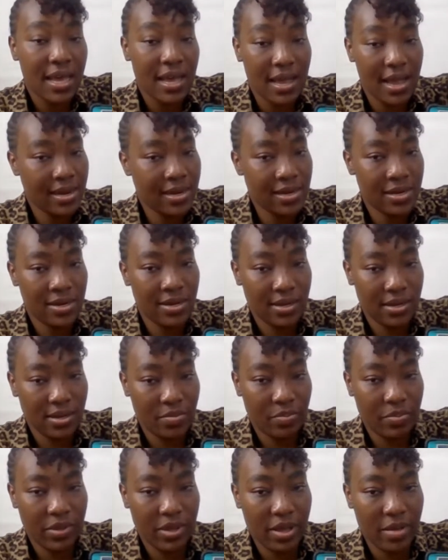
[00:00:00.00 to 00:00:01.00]
and another
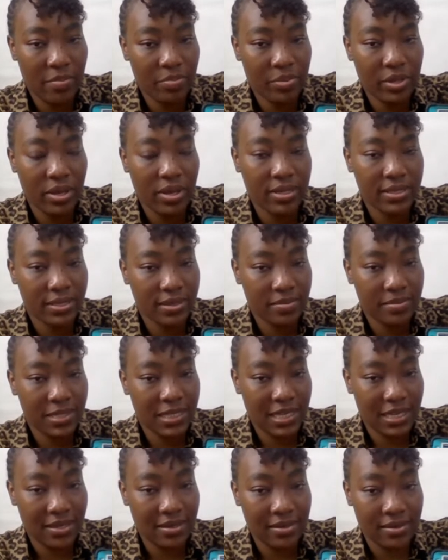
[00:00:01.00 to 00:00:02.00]
like
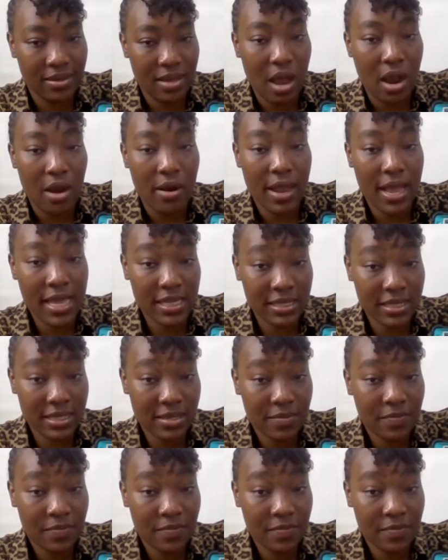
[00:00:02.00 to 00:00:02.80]
something. All right.